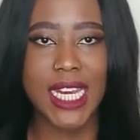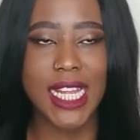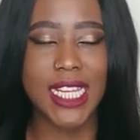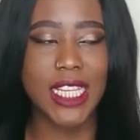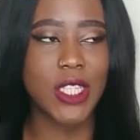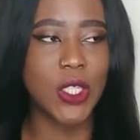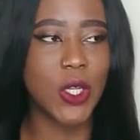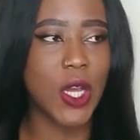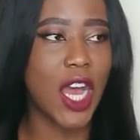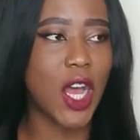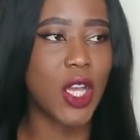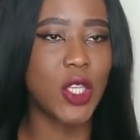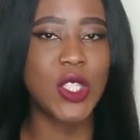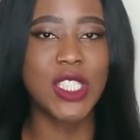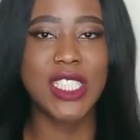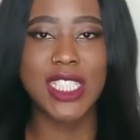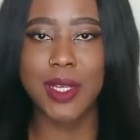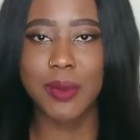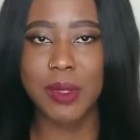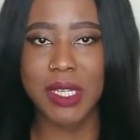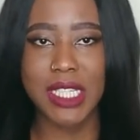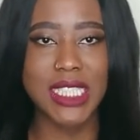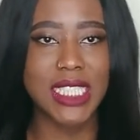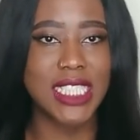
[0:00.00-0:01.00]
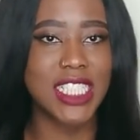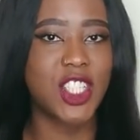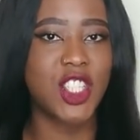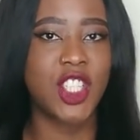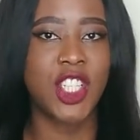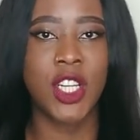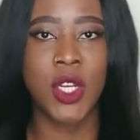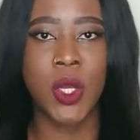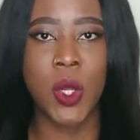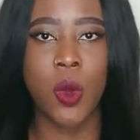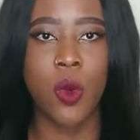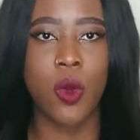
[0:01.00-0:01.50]
Like, you know how you deep
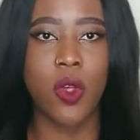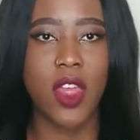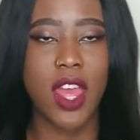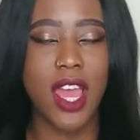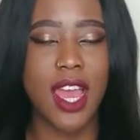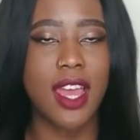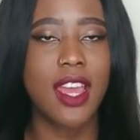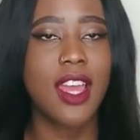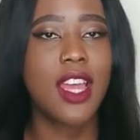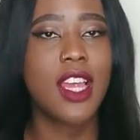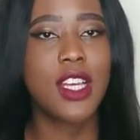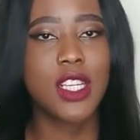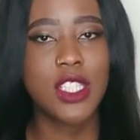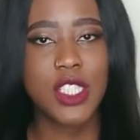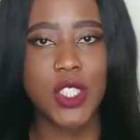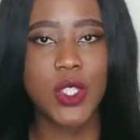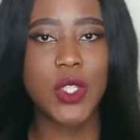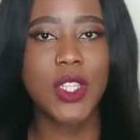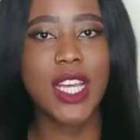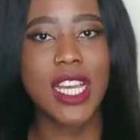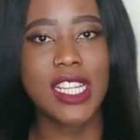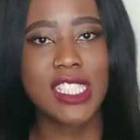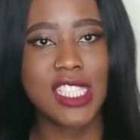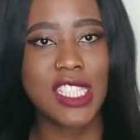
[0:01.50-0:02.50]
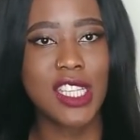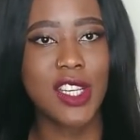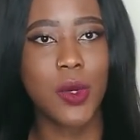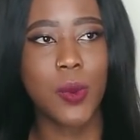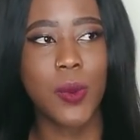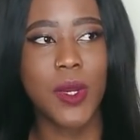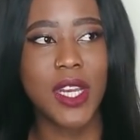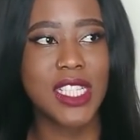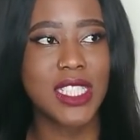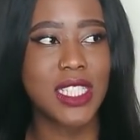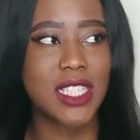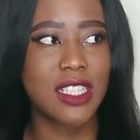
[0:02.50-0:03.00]
condition and all that, do that to your
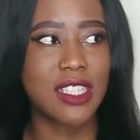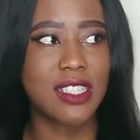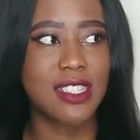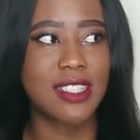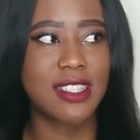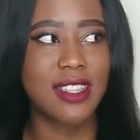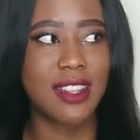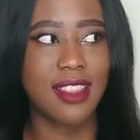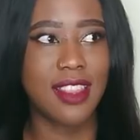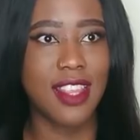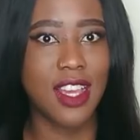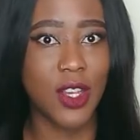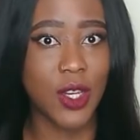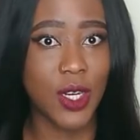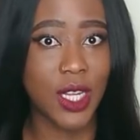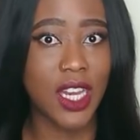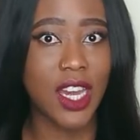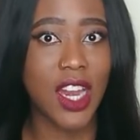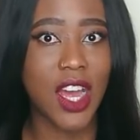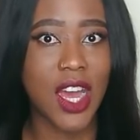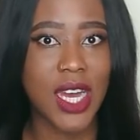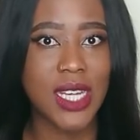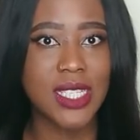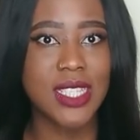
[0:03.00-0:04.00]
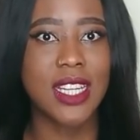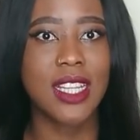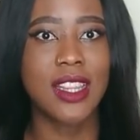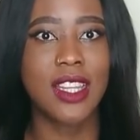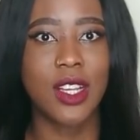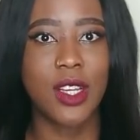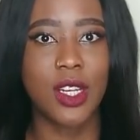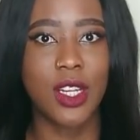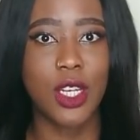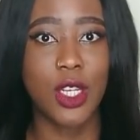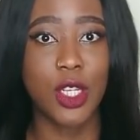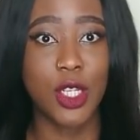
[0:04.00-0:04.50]
wigs because they're going to last and they're
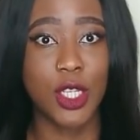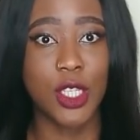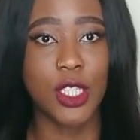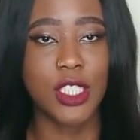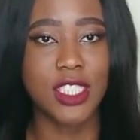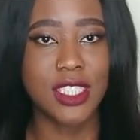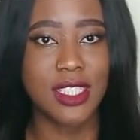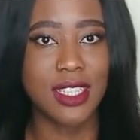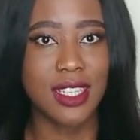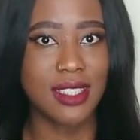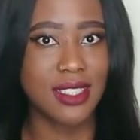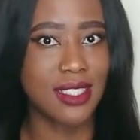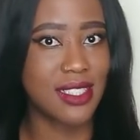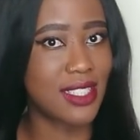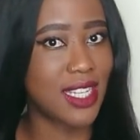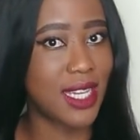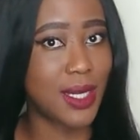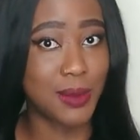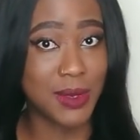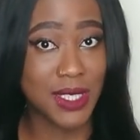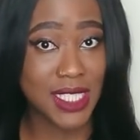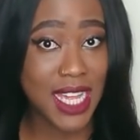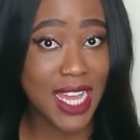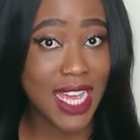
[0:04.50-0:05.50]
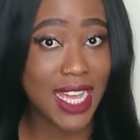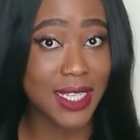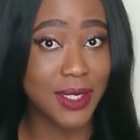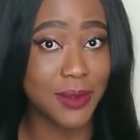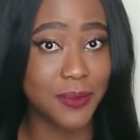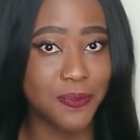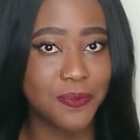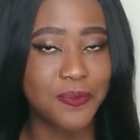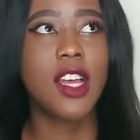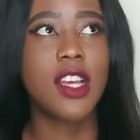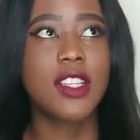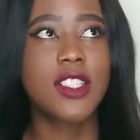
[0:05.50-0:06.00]
going to look good at the same
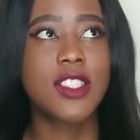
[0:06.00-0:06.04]
time.